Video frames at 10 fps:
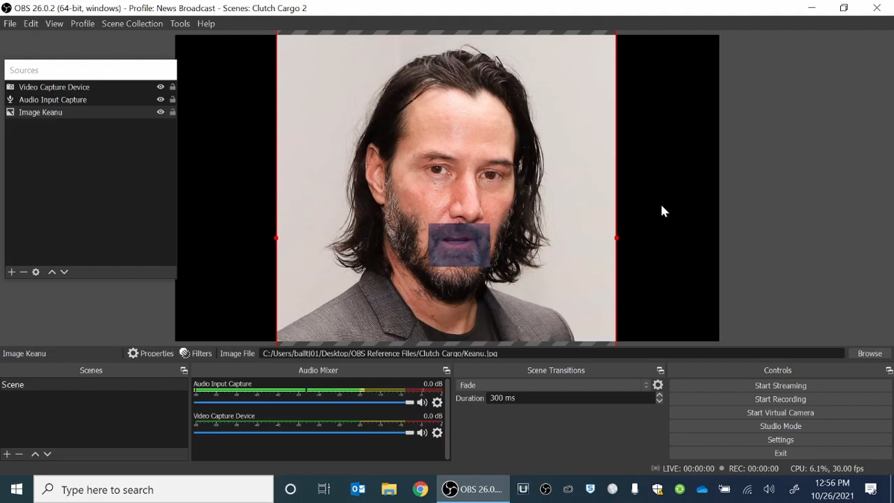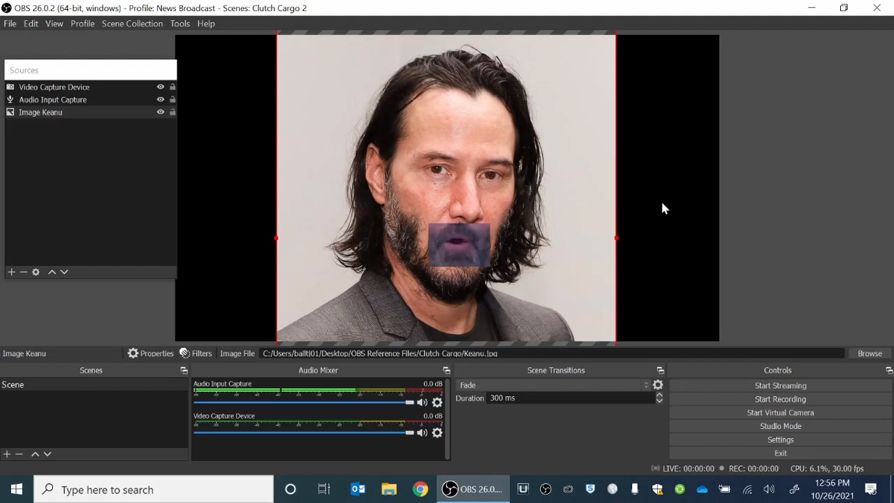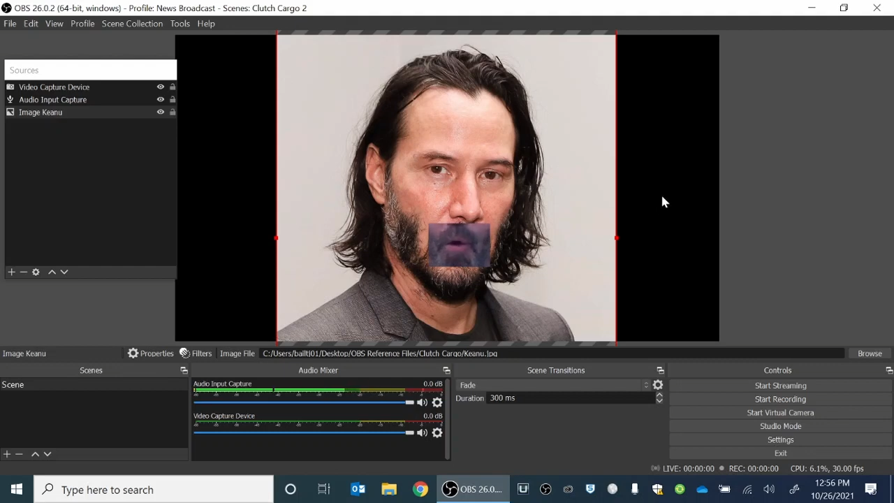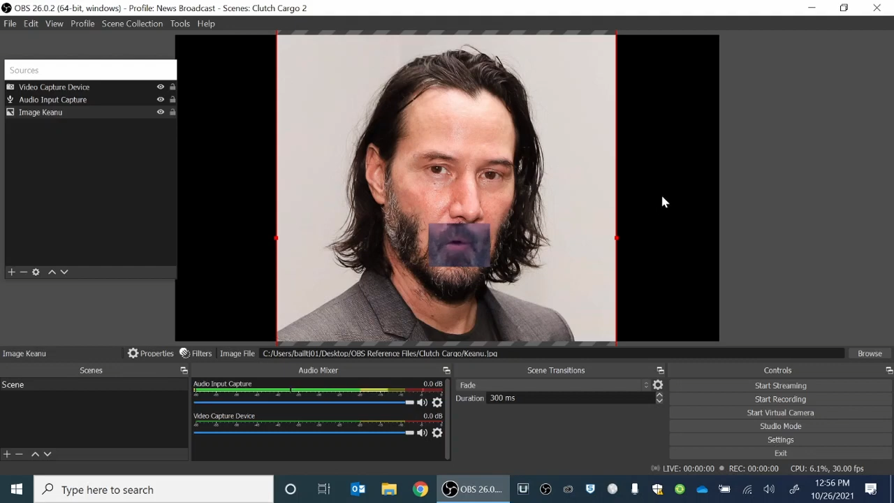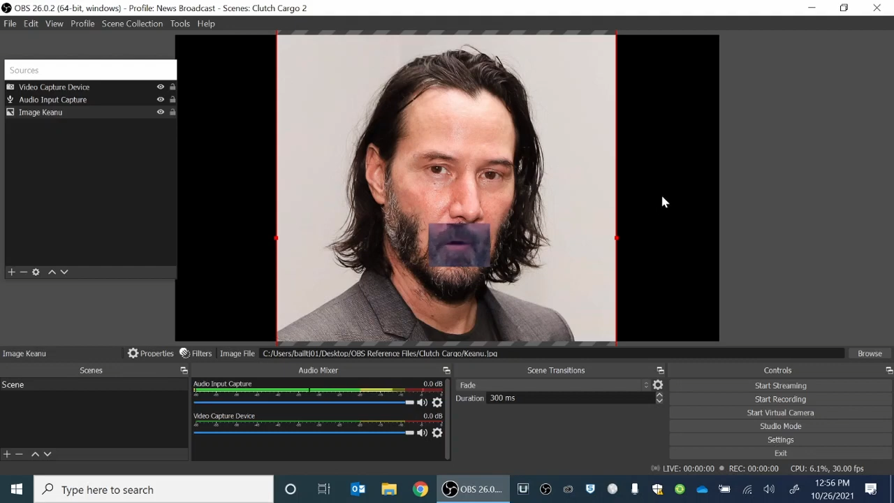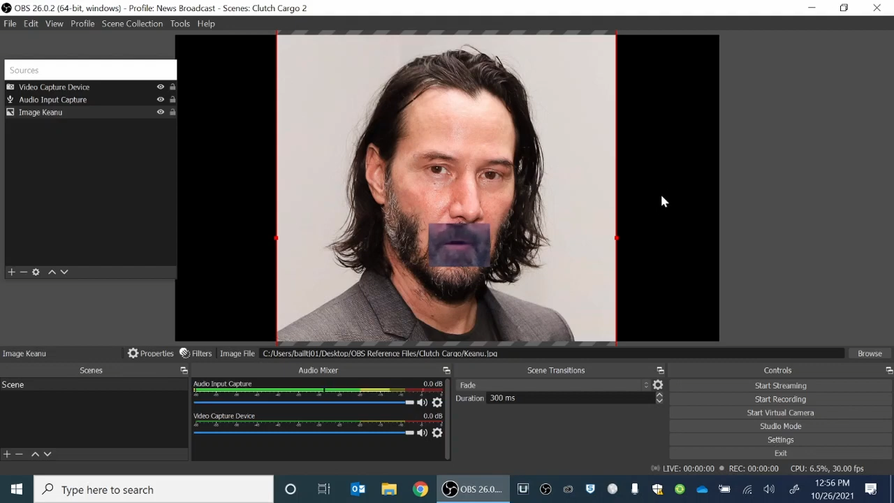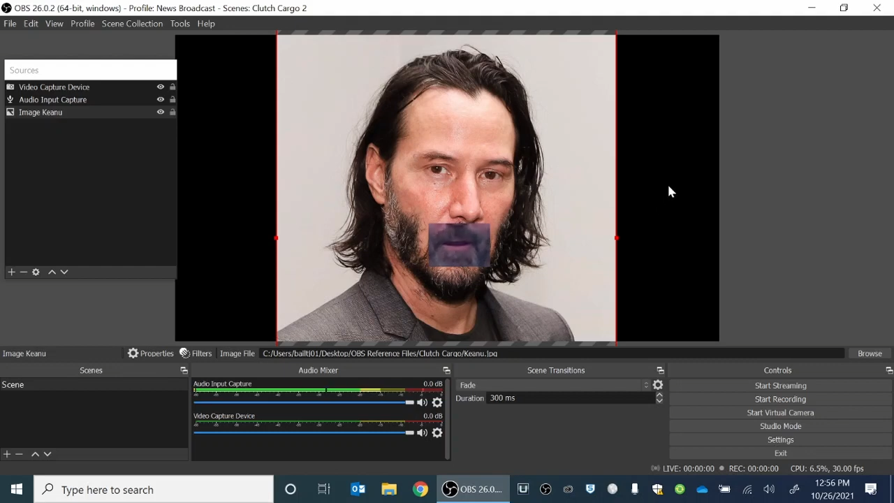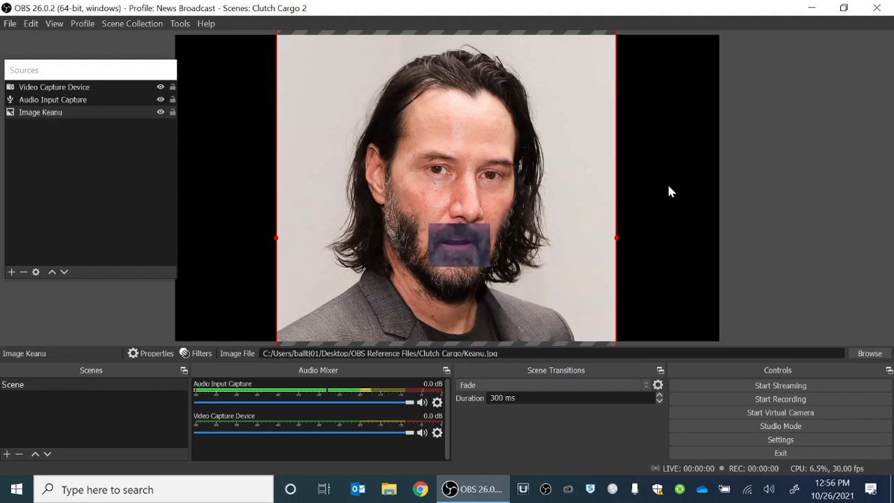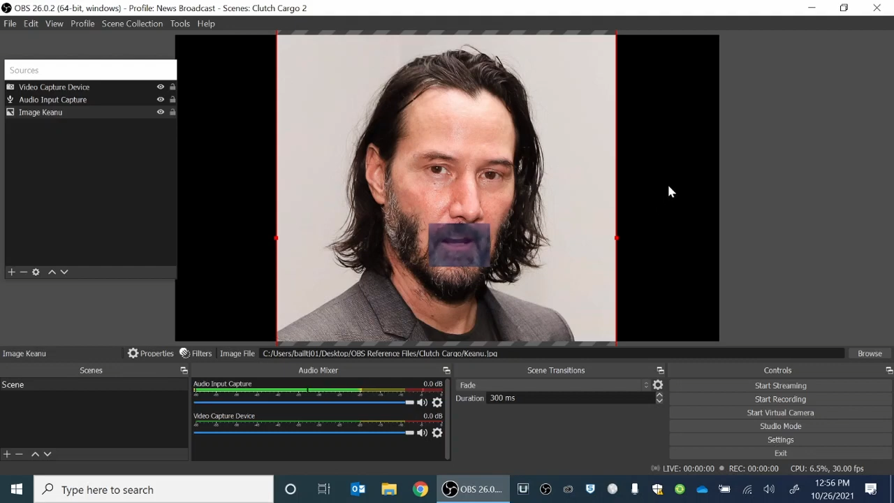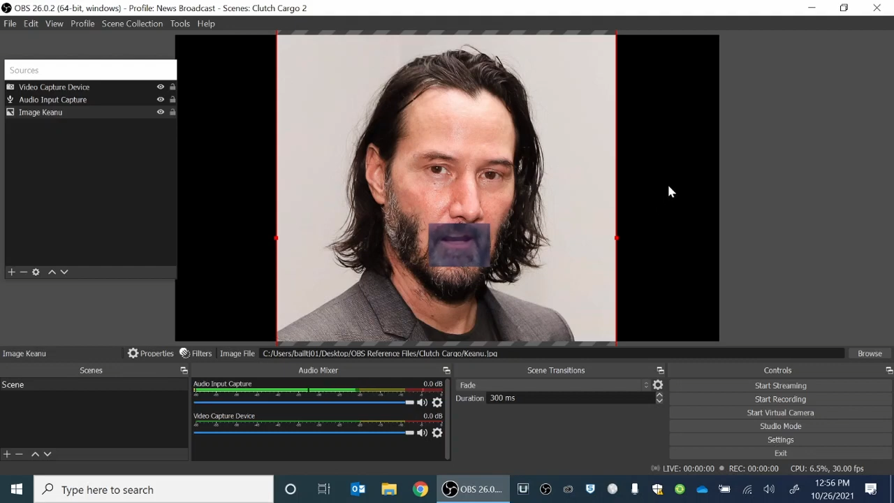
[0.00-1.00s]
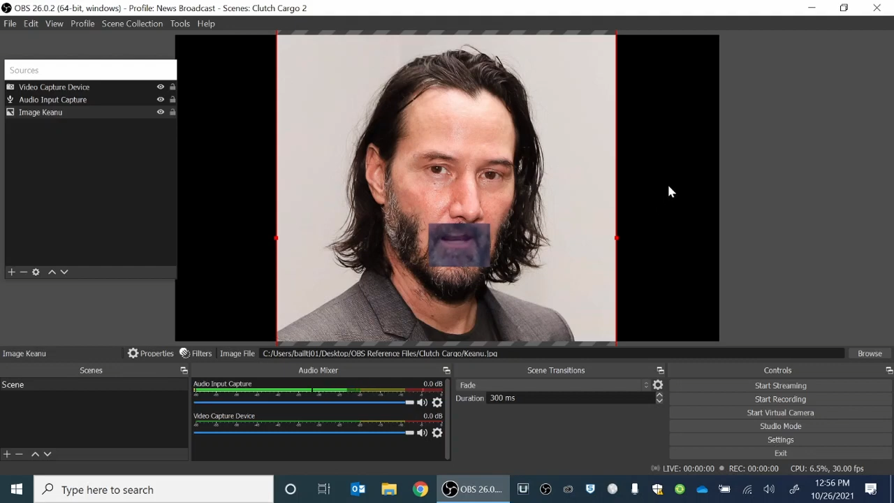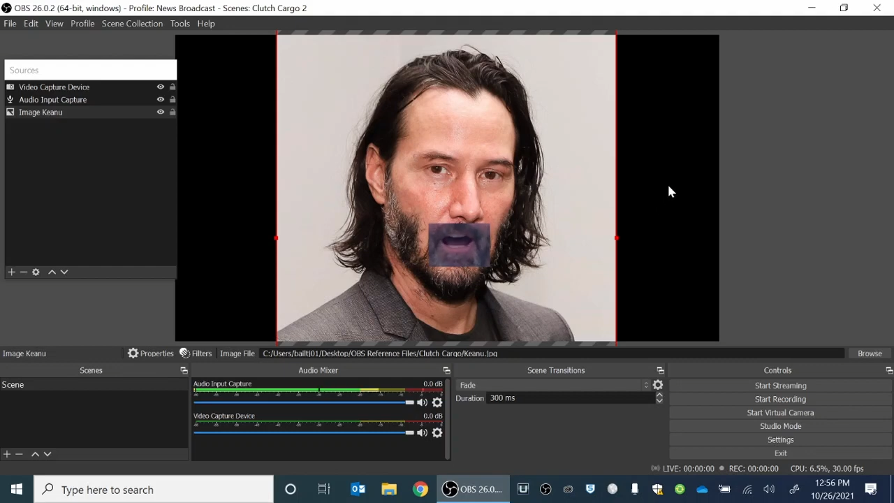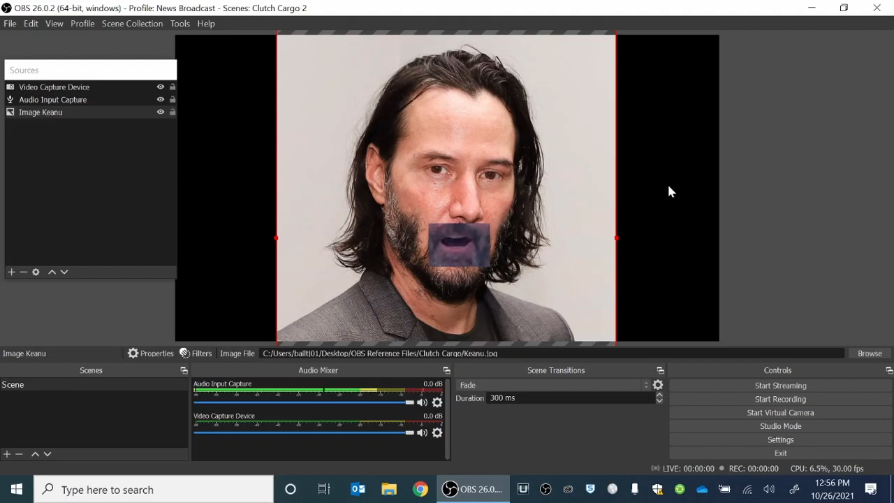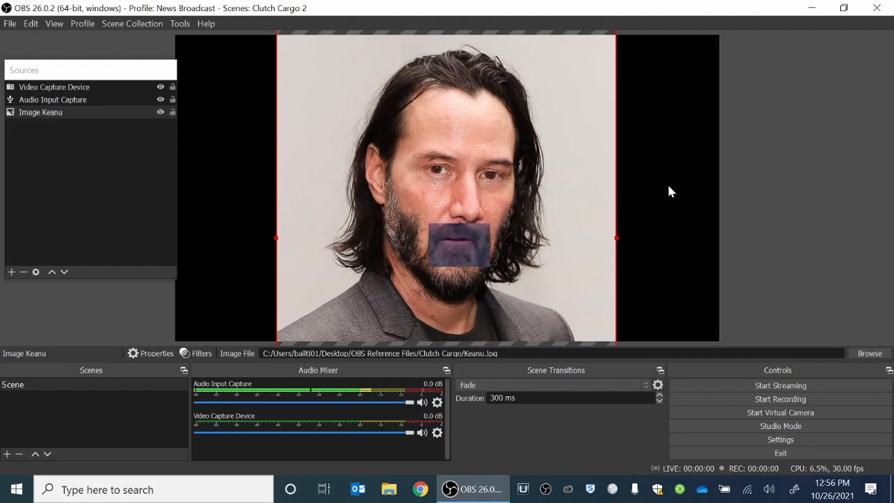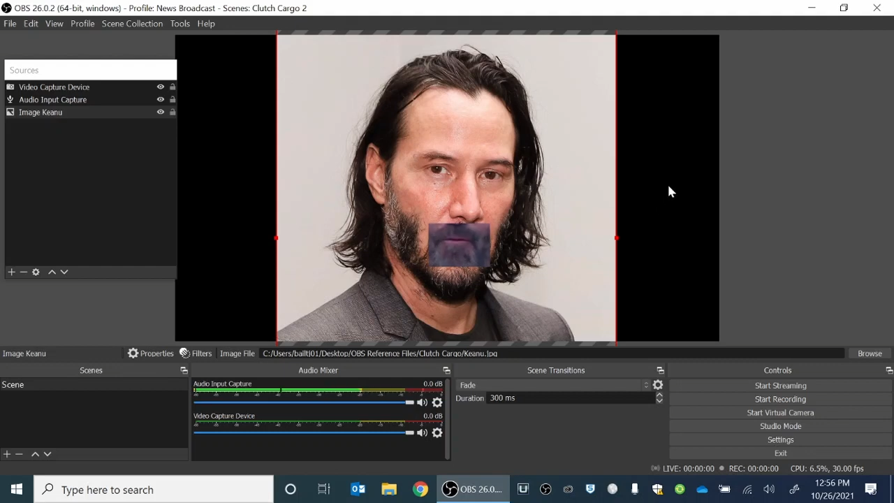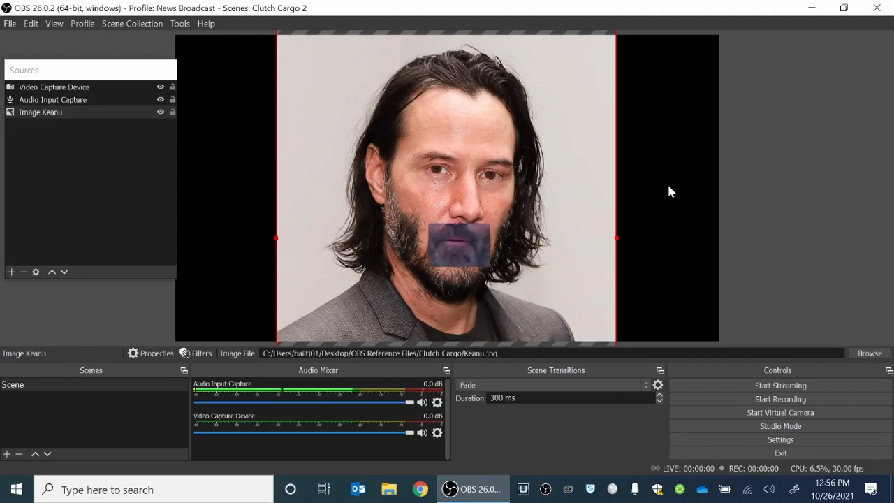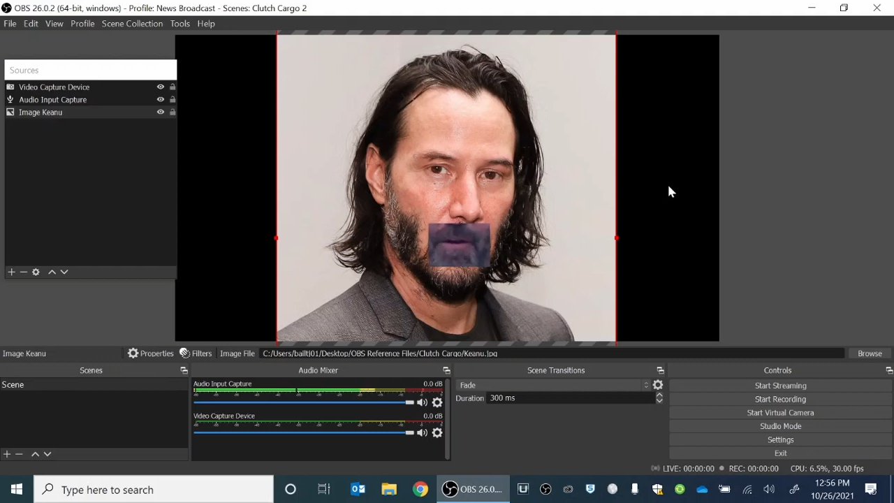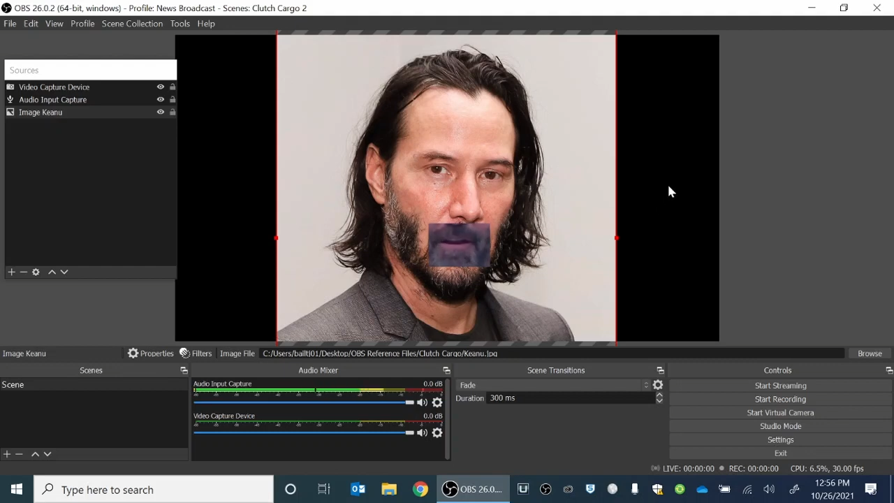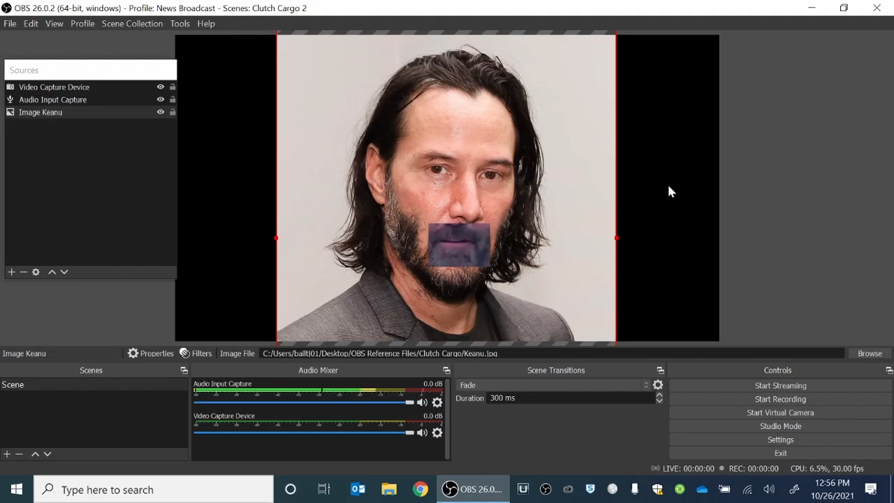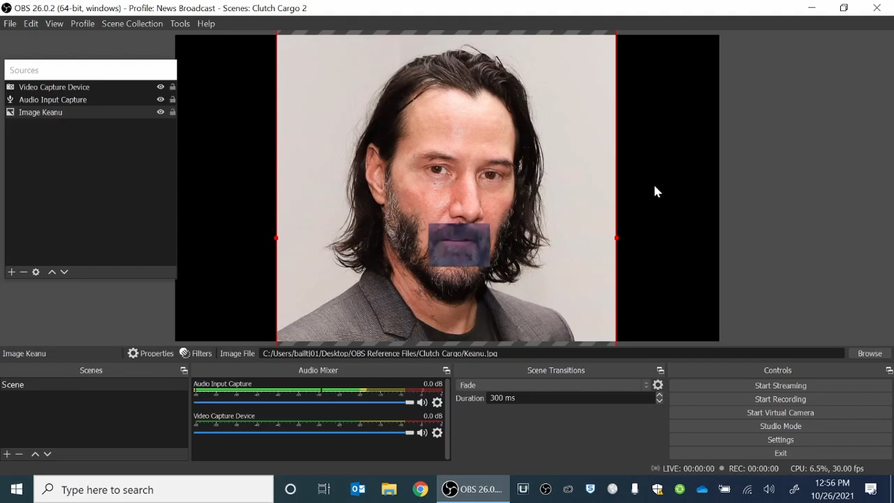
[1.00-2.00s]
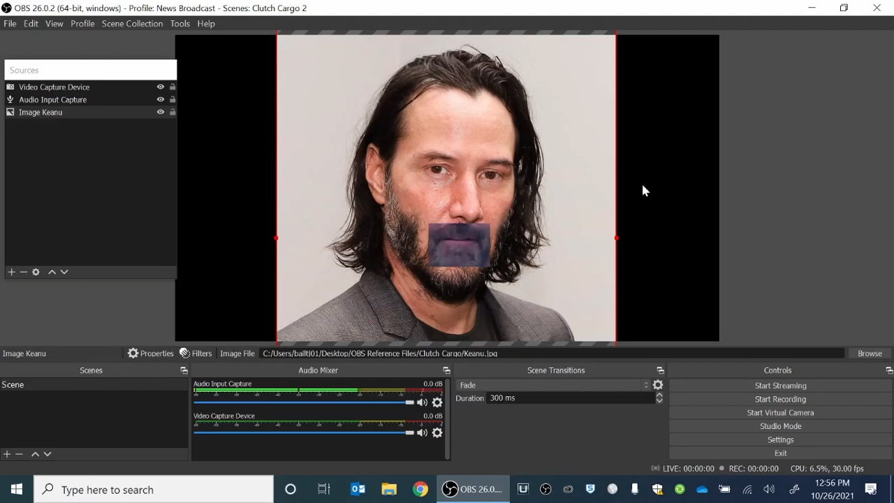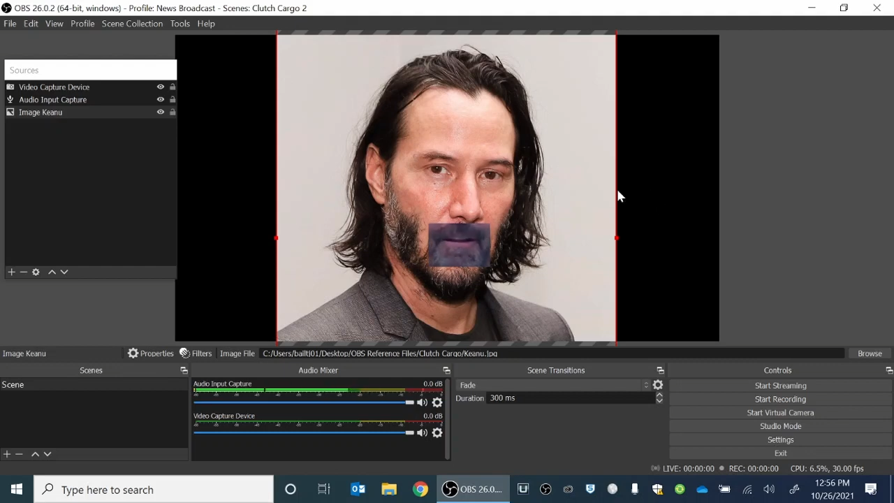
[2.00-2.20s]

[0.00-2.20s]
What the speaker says: corny and not real.